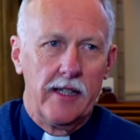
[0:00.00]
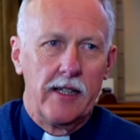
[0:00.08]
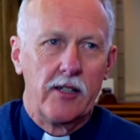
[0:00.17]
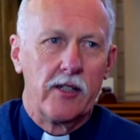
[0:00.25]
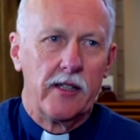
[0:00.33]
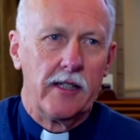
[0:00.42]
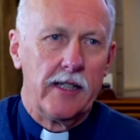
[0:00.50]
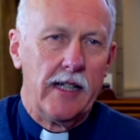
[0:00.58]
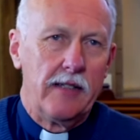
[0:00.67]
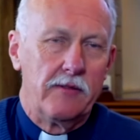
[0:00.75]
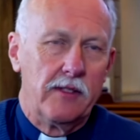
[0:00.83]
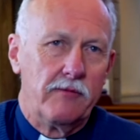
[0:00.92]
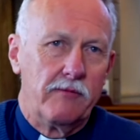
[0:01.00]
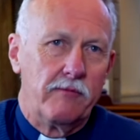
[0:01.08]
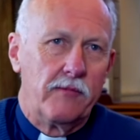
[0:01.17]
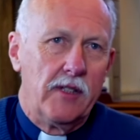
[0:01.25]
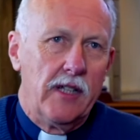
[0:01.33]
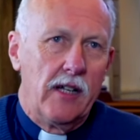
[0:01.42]
I think
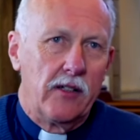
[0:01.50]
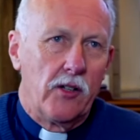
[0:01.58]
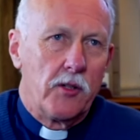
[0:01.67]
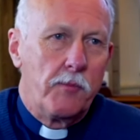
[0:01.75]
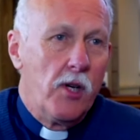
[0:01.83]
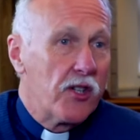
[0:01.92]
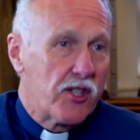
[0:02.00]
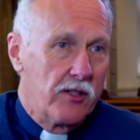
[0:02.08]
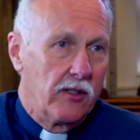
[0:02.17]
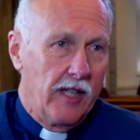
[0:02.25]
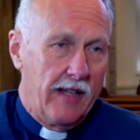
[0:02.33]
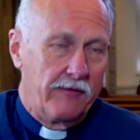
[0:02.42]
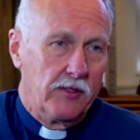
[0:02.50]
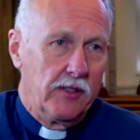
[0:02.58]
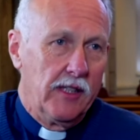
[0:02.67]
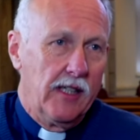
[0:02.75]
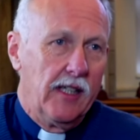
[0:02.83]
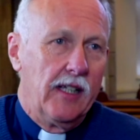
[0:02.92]
on a personal
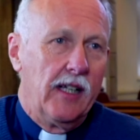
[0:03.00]
level,